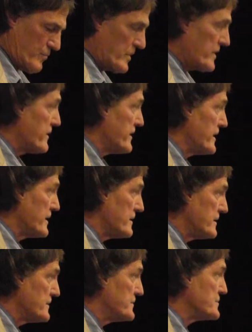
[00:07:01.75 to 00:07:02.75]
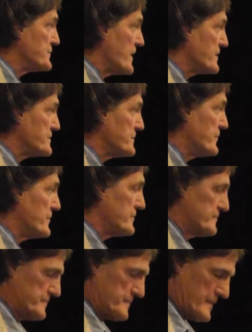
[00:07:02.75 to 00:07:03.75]
one thing indispensable,
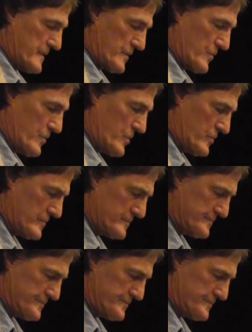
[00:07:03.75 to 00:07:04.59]
unquote.